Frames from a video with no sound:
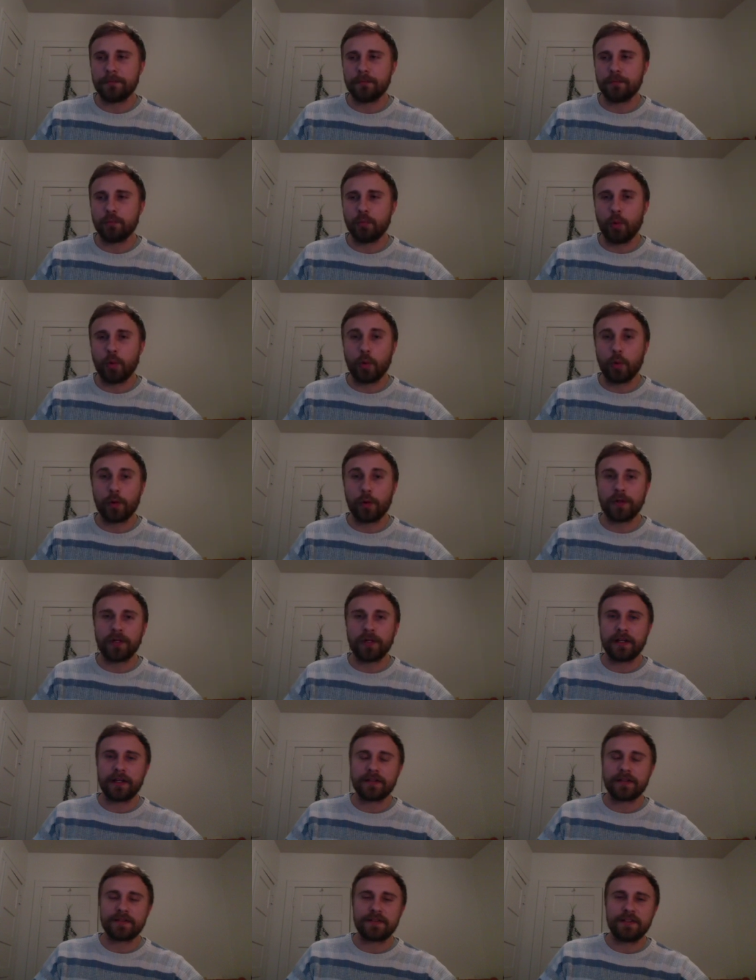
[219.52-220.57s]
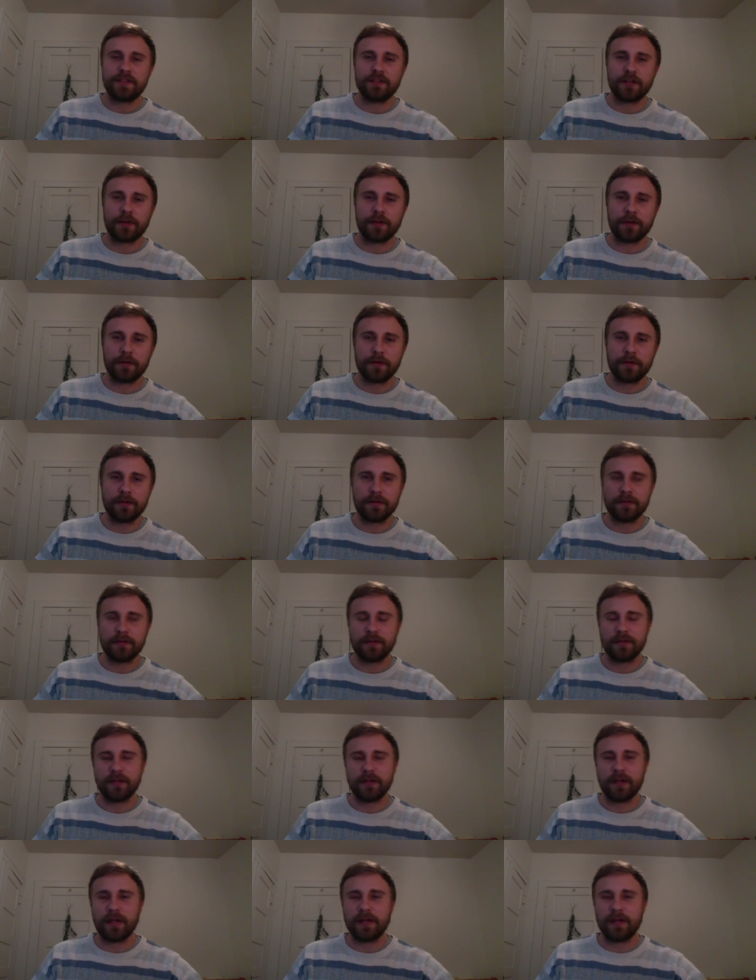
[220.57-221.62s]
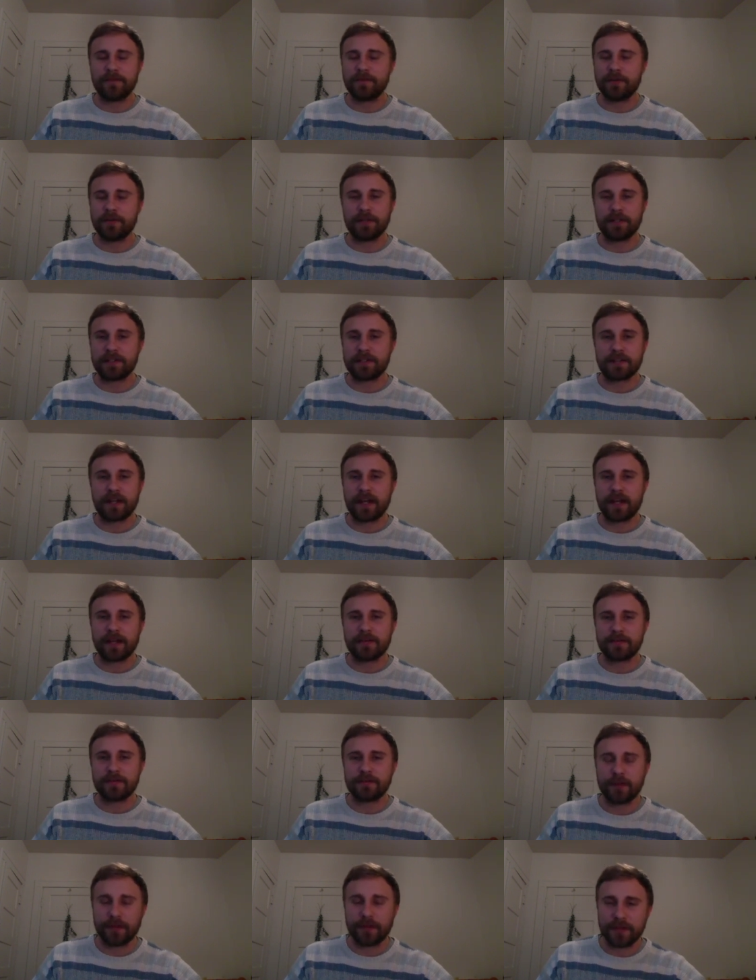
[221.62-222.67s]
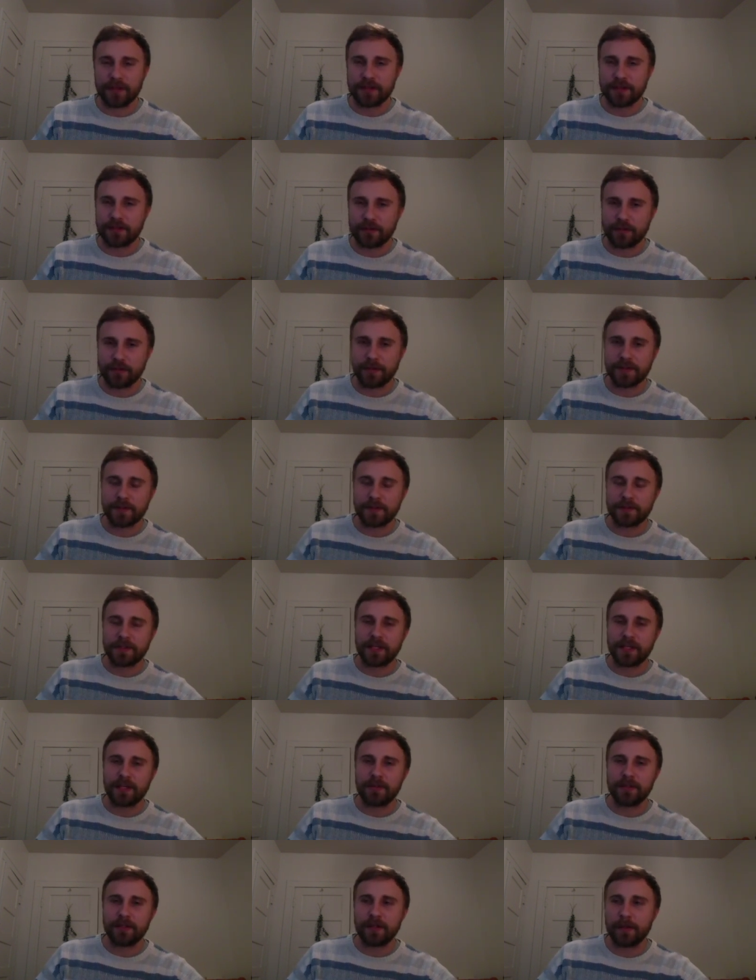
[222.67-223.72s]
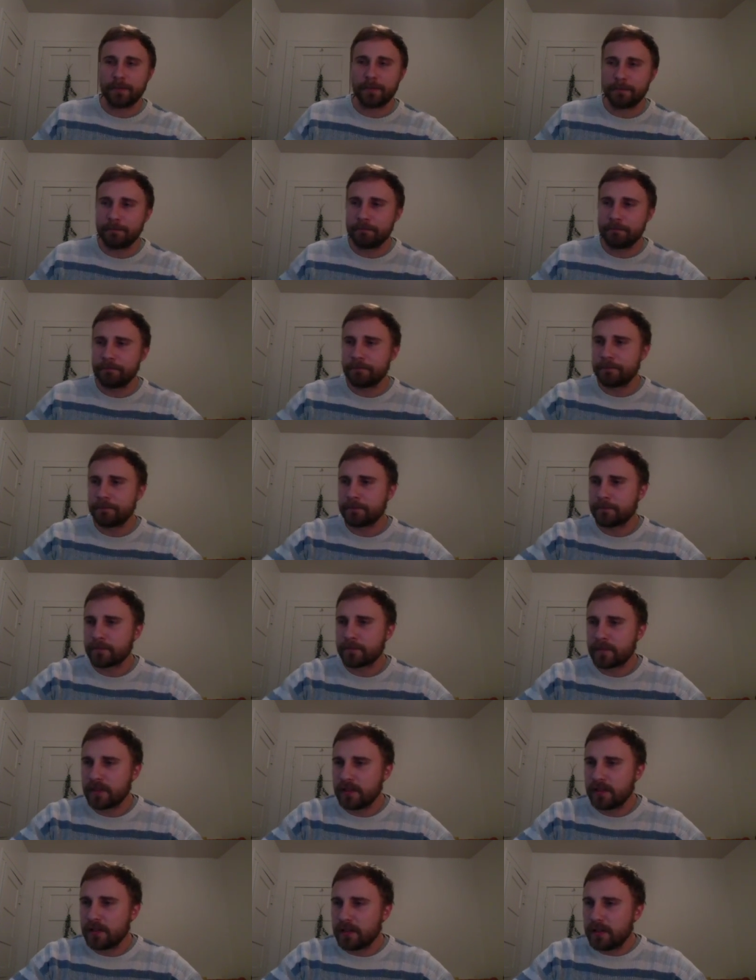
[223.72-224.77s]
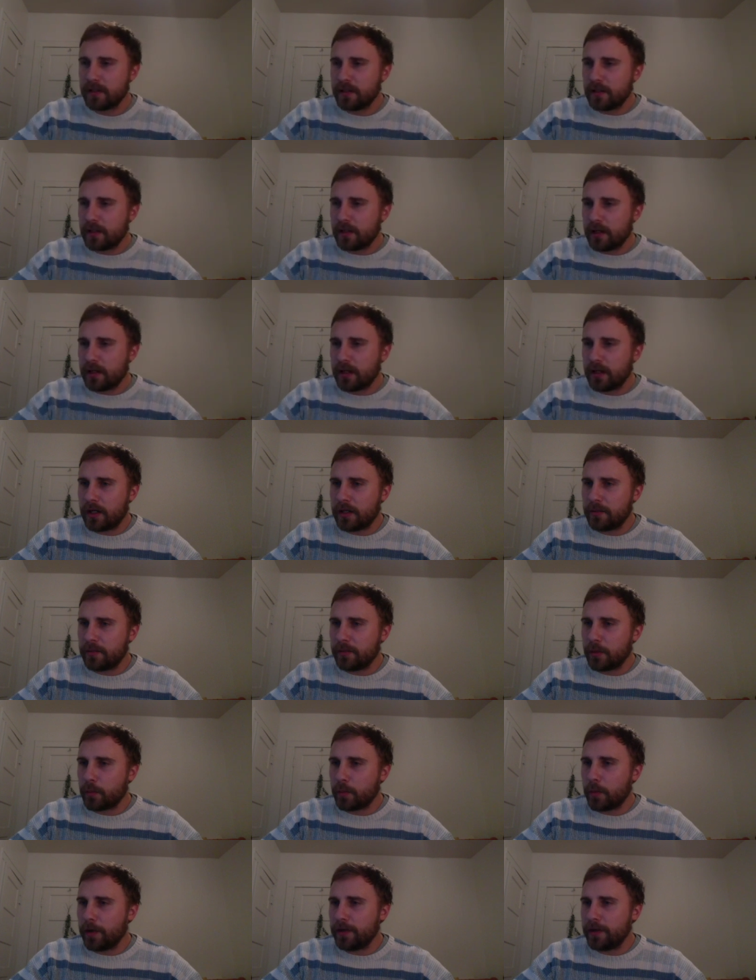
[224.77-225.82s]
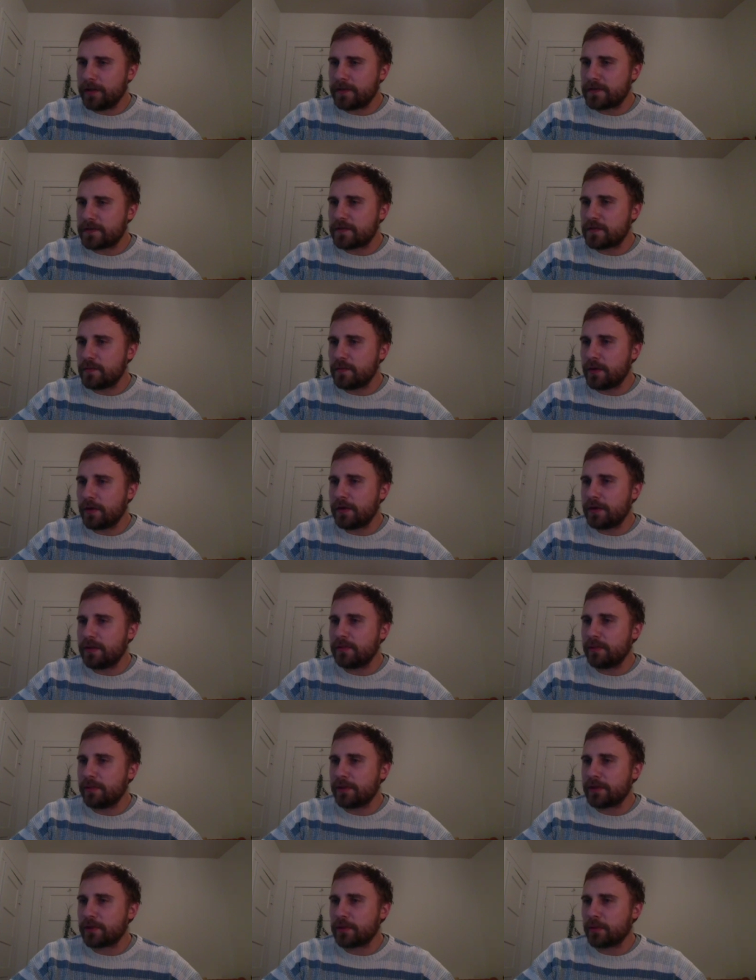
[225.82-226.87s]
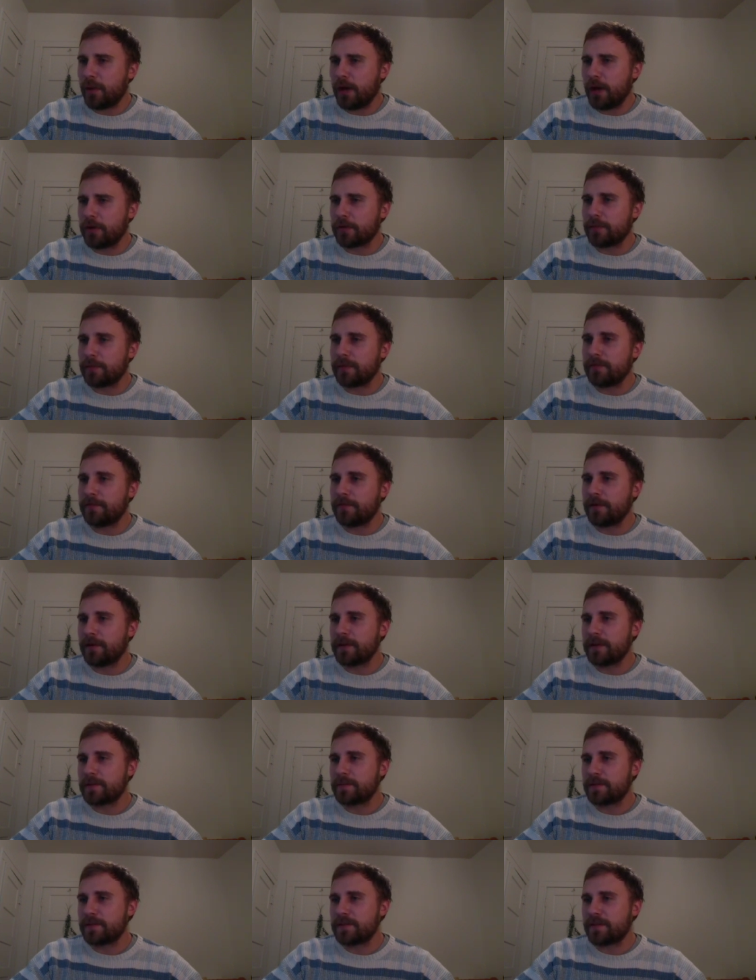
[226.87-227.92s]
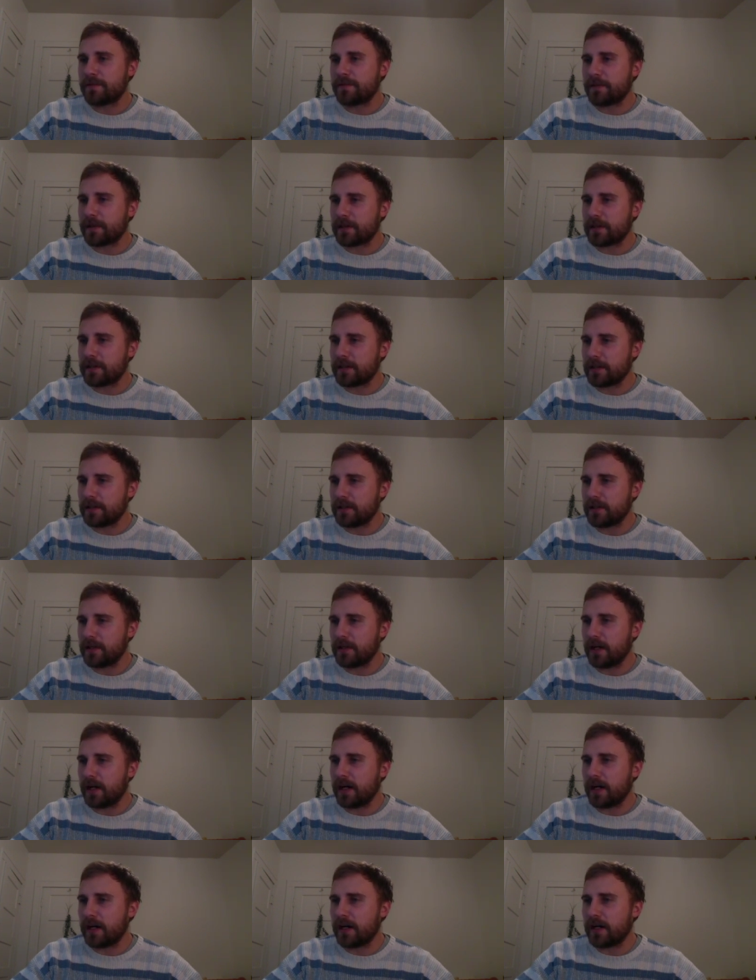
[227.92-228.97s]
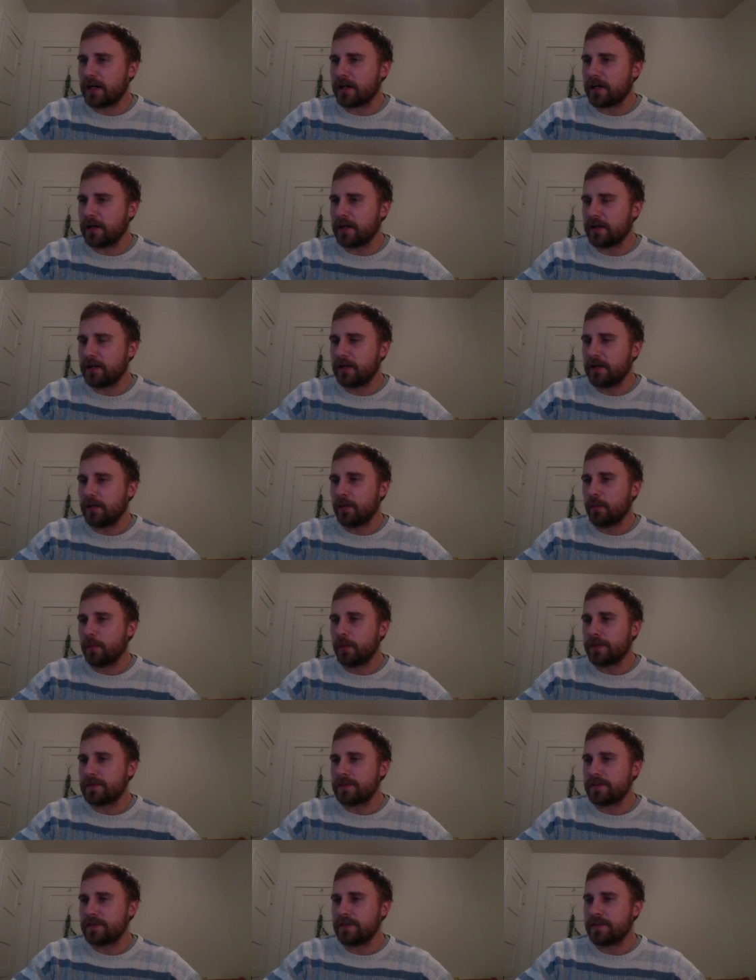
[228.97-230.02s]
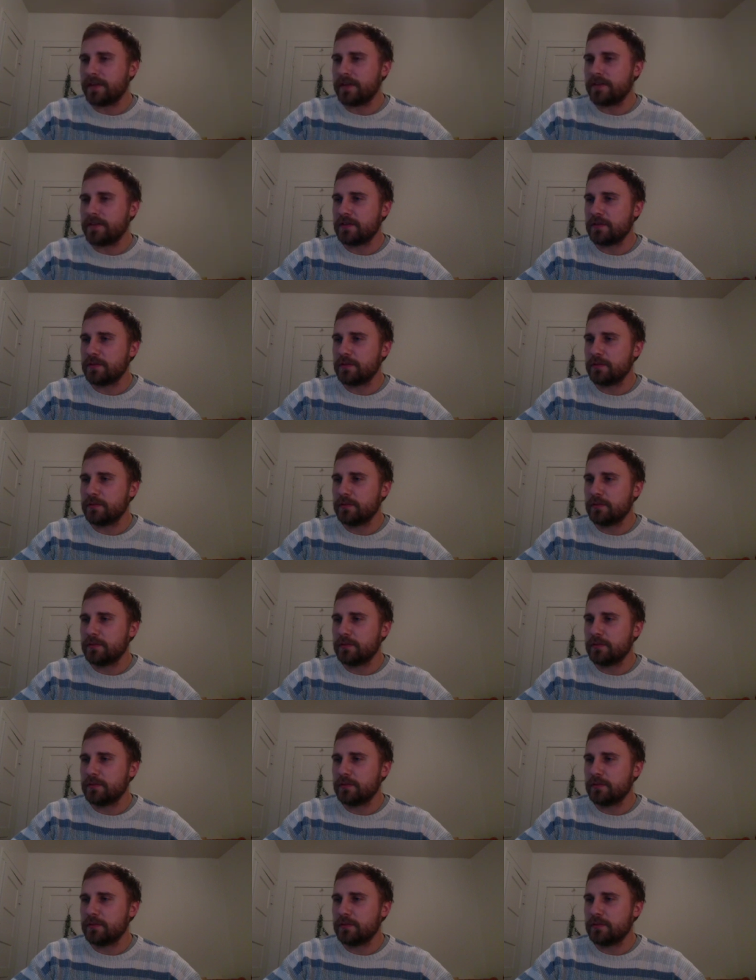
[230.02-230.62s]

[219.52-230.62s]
warring against each other at various times throughout the history of Mesopotamia. Where did Sumerian people get their water? Be very specific. What did they do